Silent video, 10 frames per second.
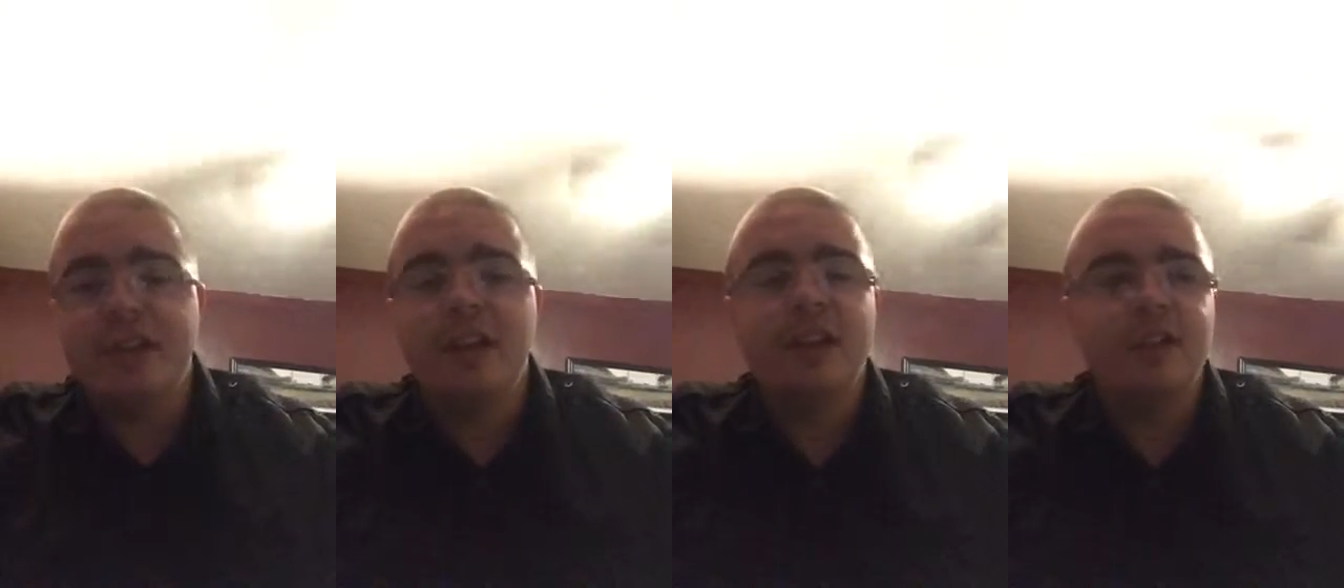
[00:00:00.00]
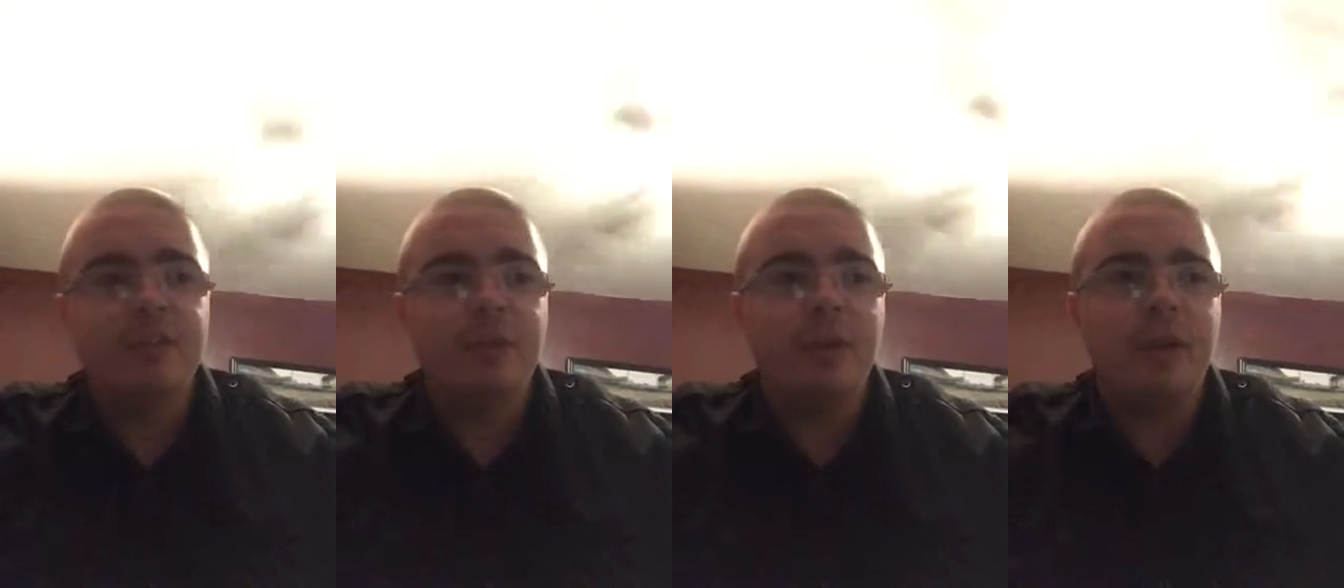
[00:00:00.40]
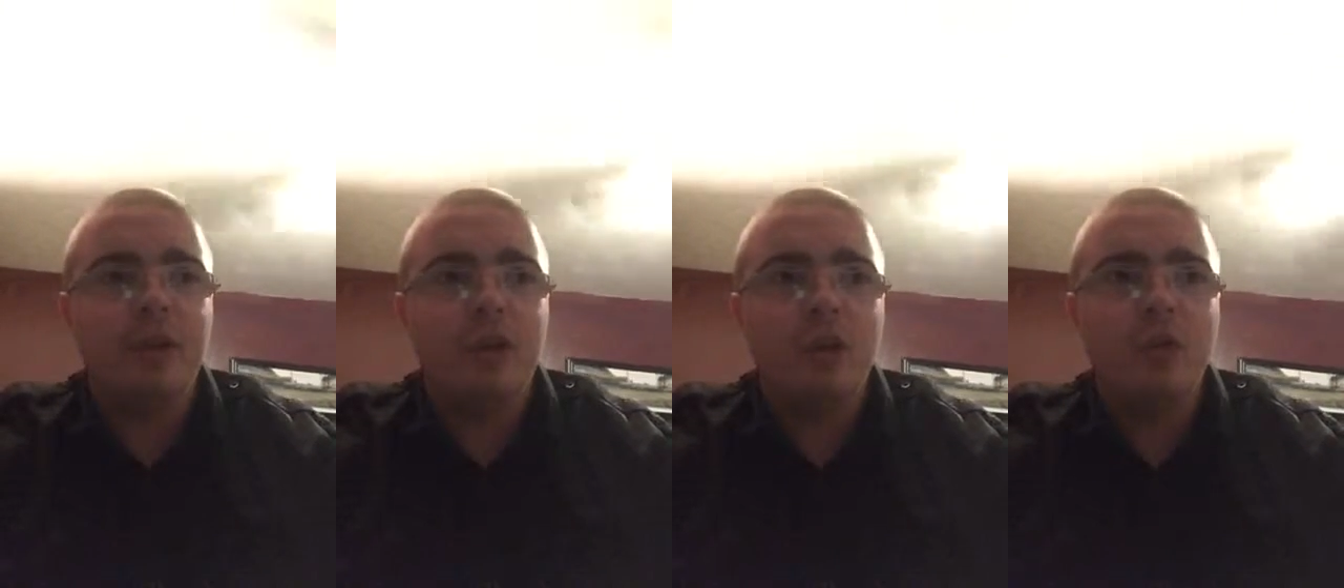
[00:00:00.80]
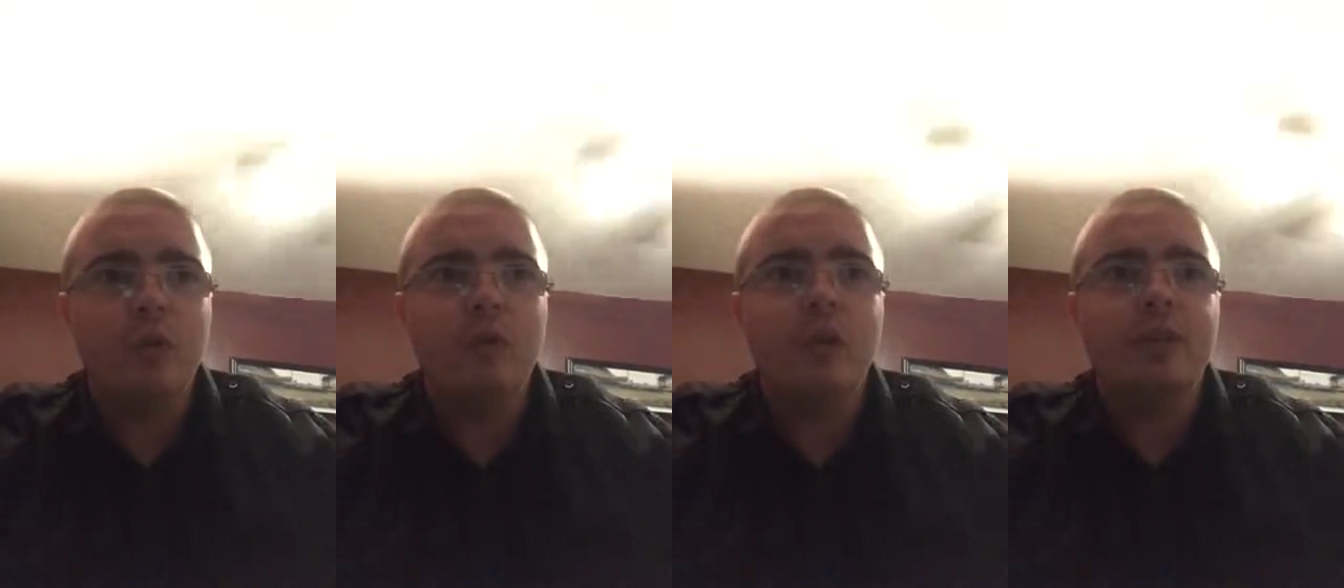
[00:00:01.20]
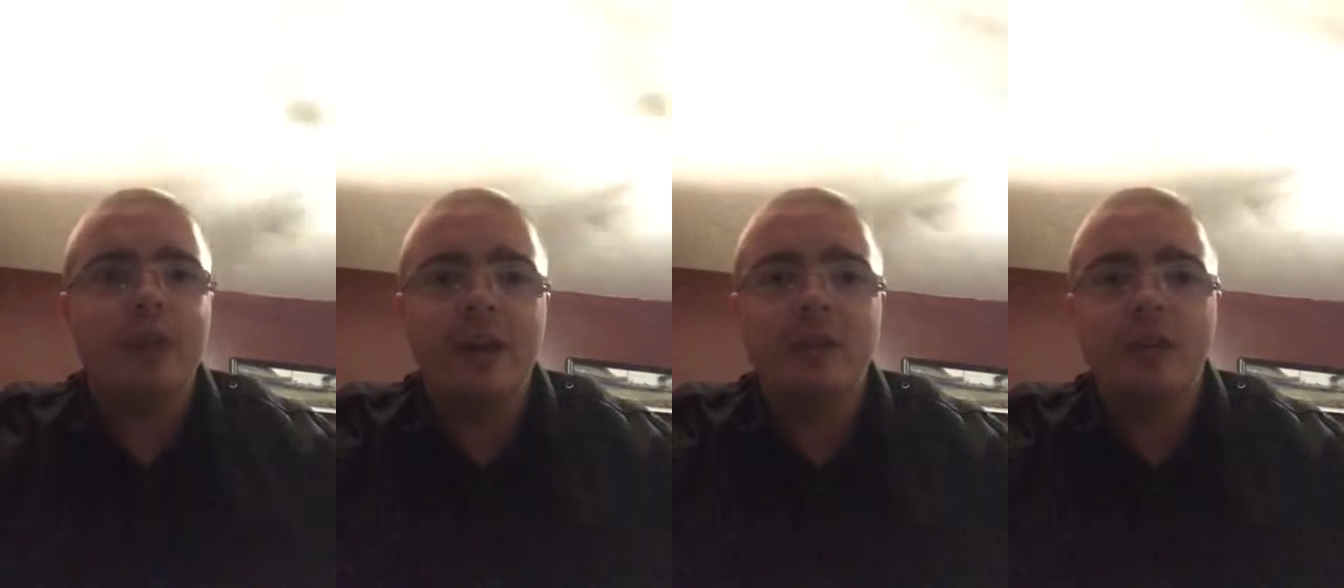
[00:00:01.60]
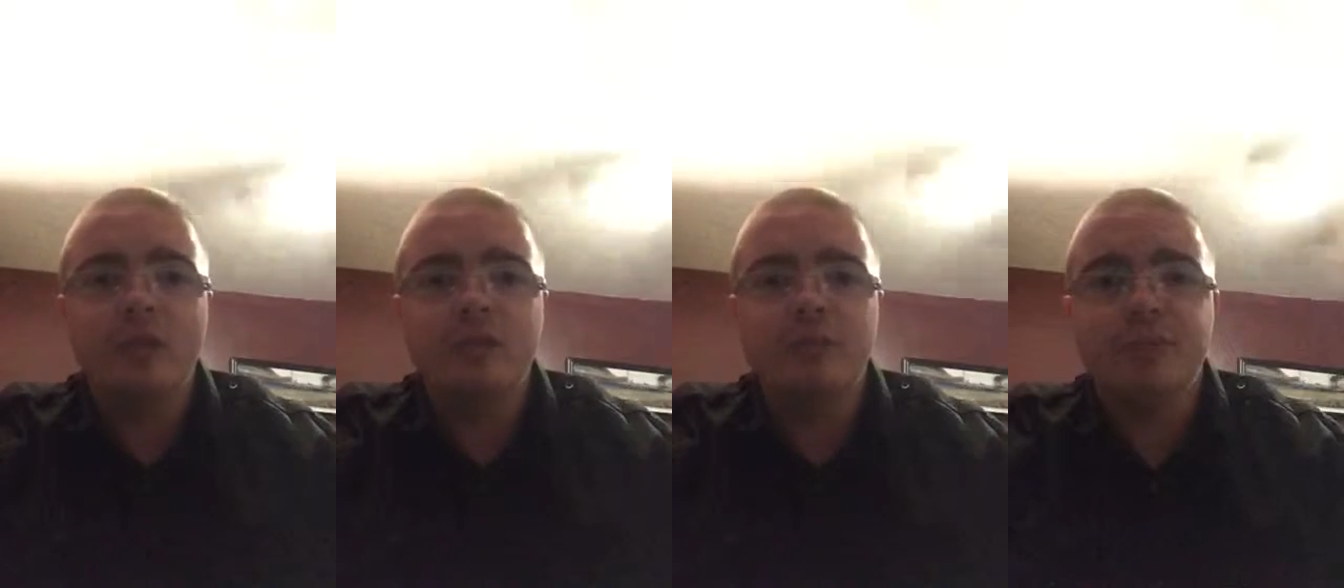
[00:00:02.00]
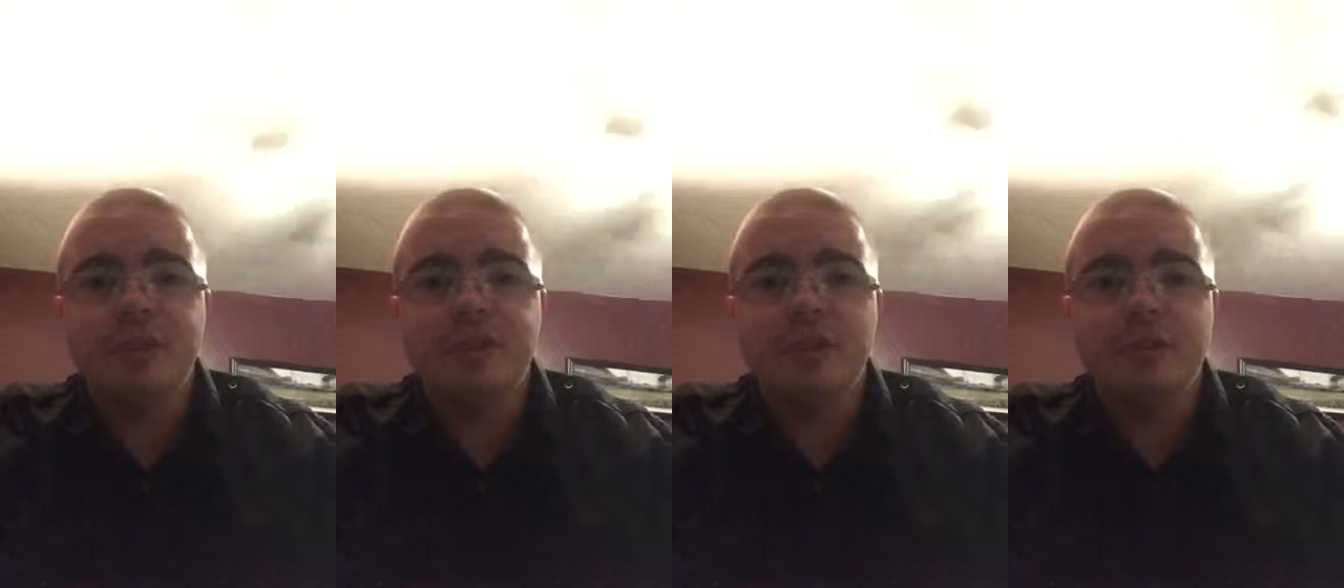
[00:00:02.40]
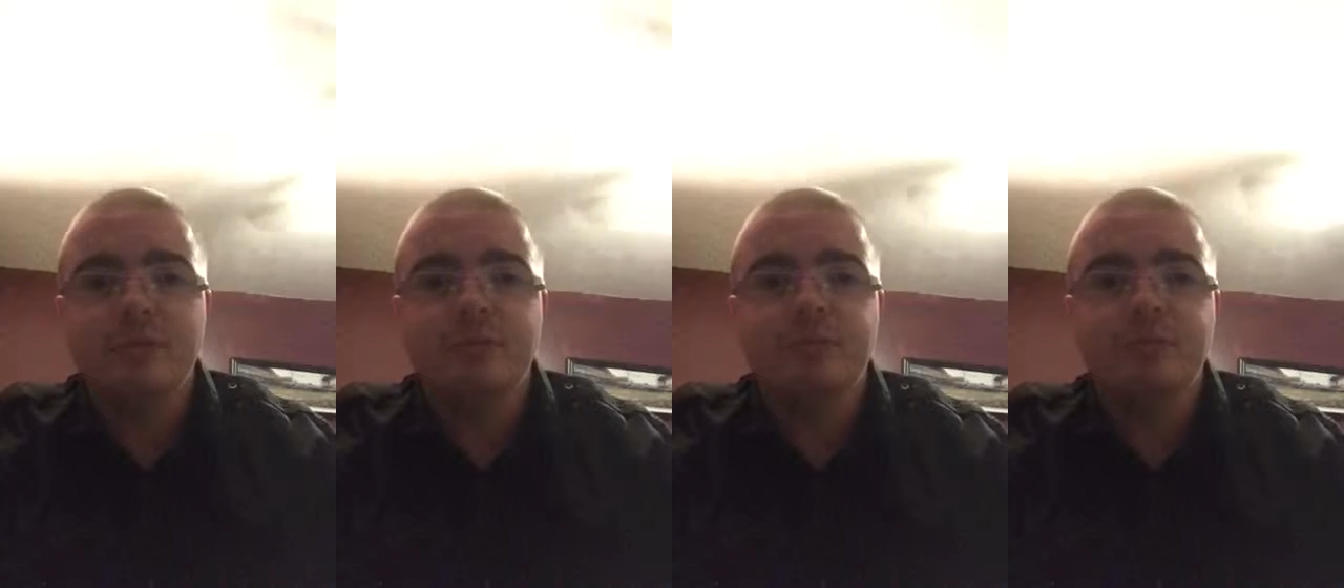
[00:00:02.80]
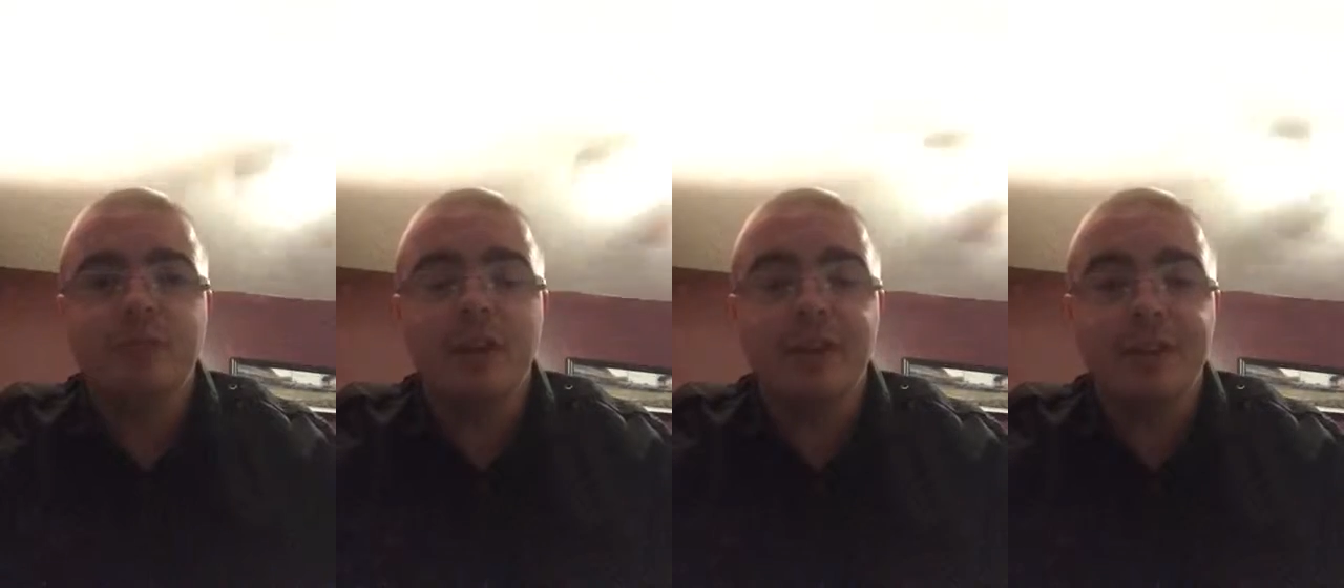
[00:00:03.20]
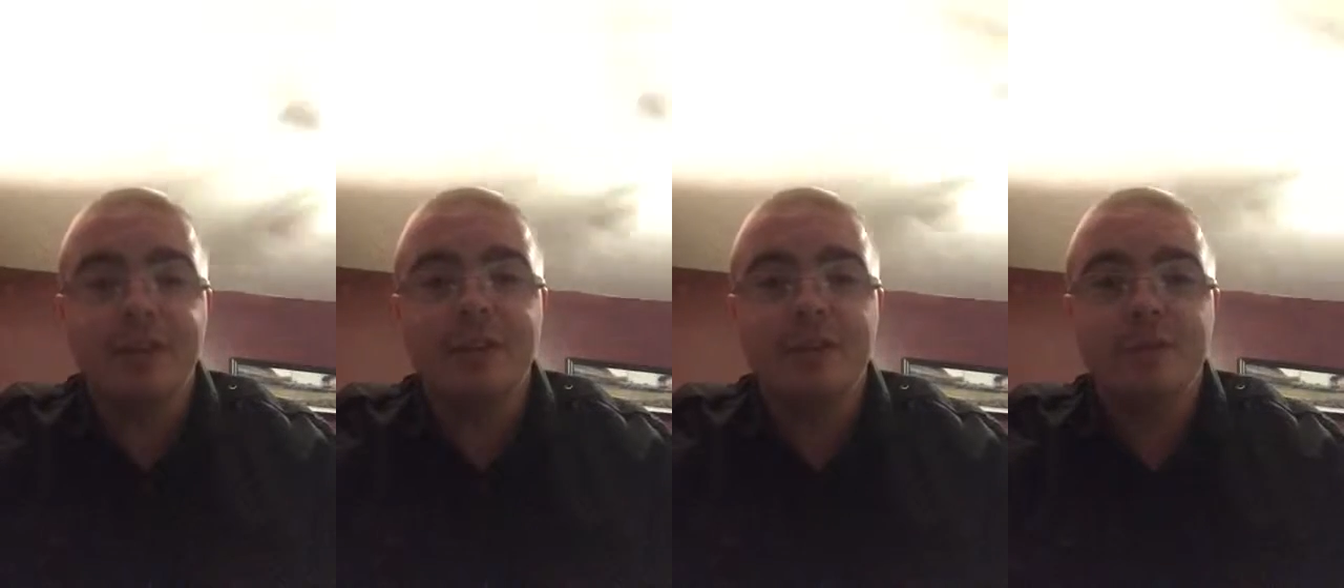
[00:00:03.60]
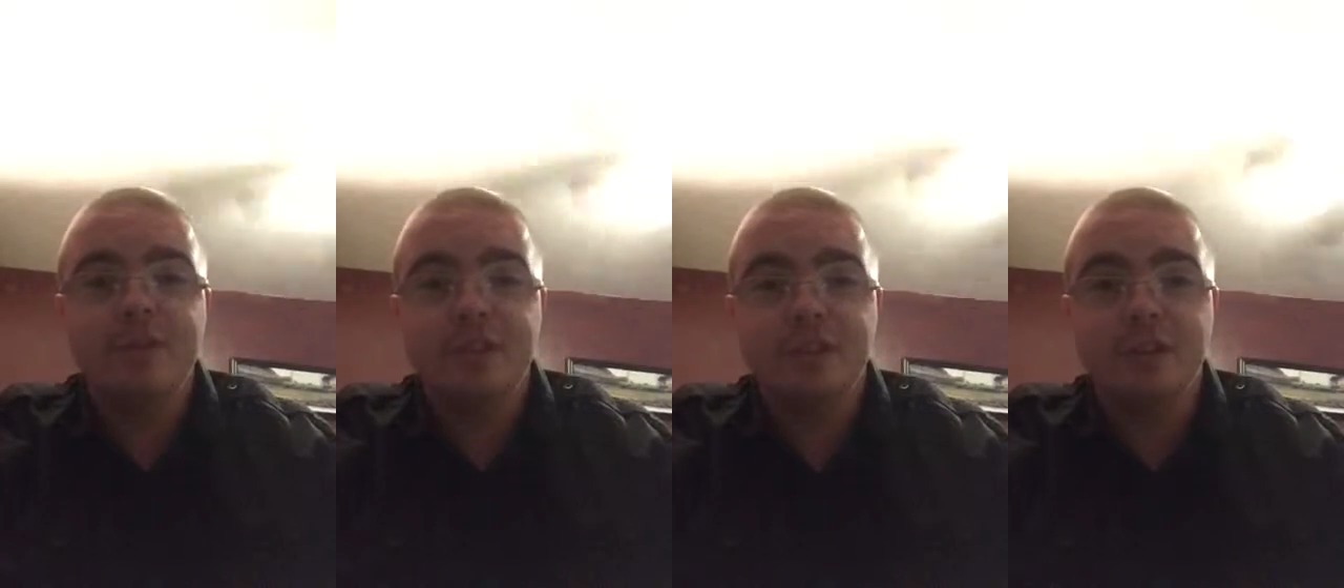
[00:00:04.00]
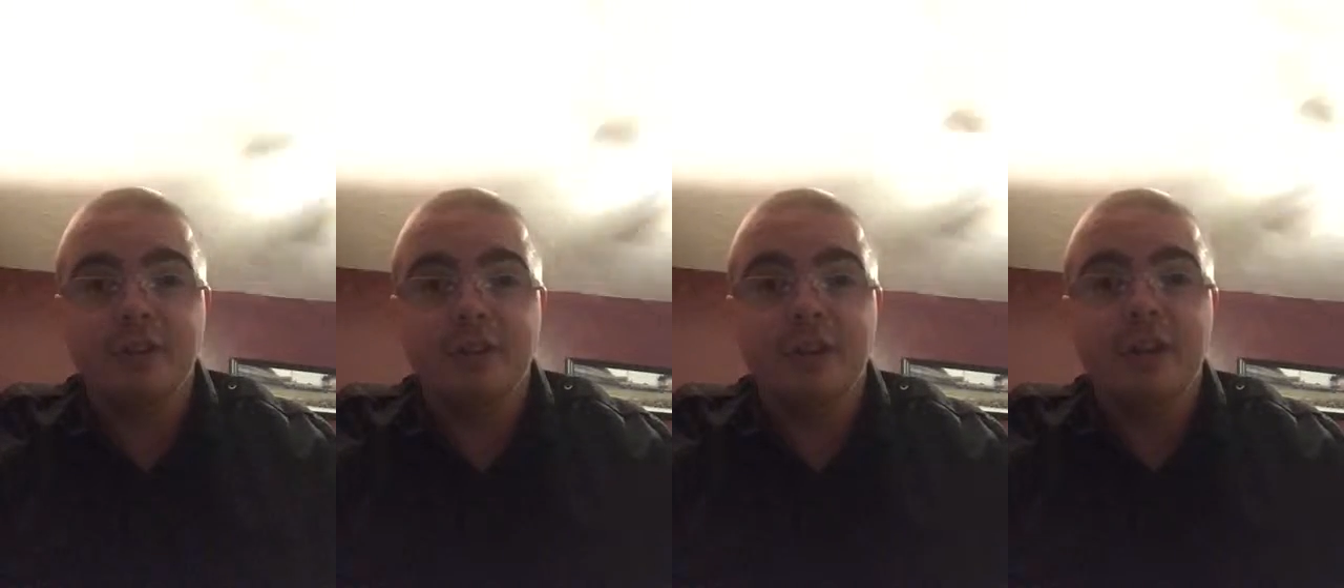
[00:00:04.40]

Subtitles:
They need somebody new at the head coaching position. And yes, that's a position.